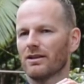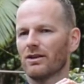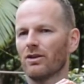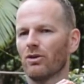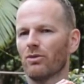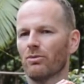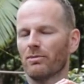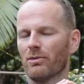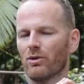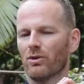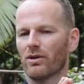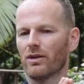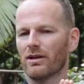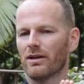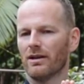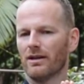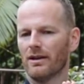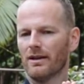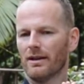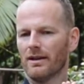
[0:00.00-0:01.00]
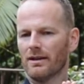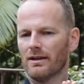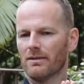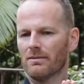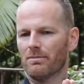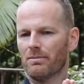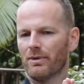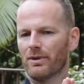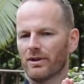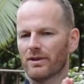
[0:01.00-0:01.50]
know more.
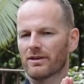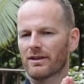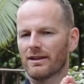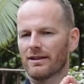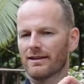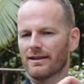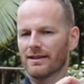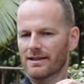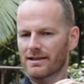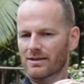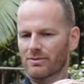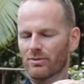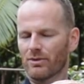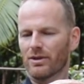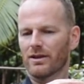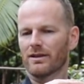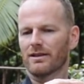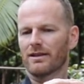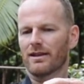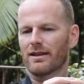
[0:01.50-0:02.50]
But in this one,